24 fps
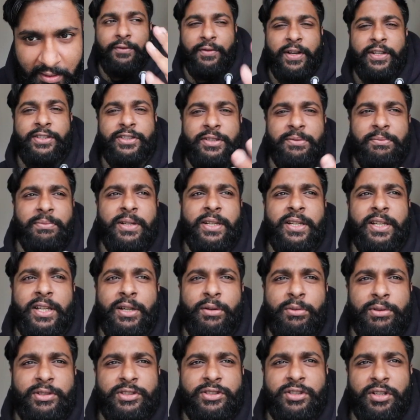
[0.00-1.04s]
Virgin Media
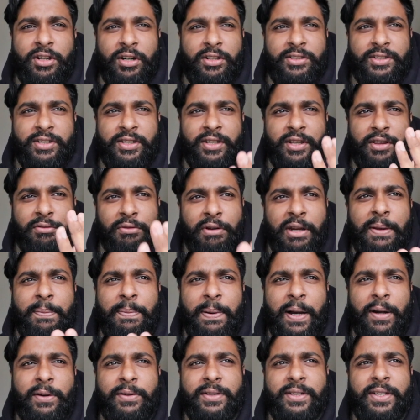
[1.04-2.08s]
was charging
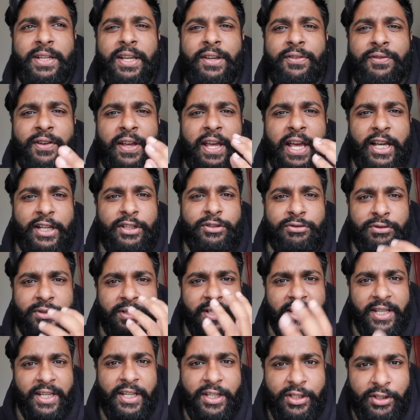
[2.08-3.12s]
£3 a day for extra
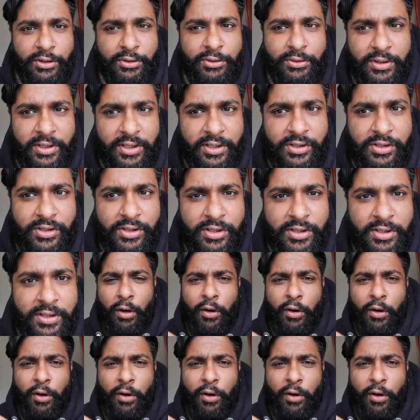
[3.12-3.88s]
data usage.